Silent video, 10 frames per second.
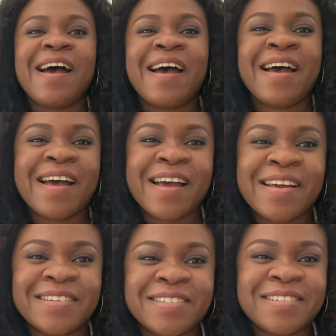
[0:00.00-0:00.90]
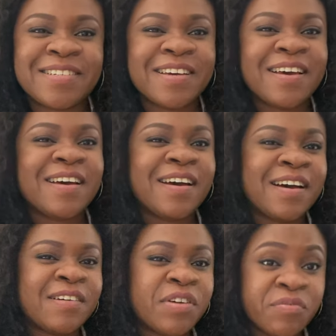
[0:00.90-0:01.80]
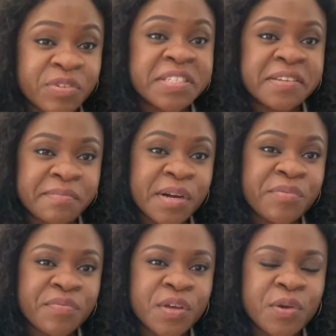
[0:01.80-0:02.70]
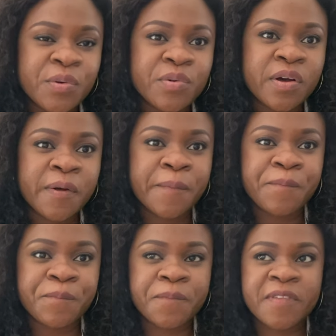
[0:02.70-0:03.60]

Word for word: and uh, i've written my review um,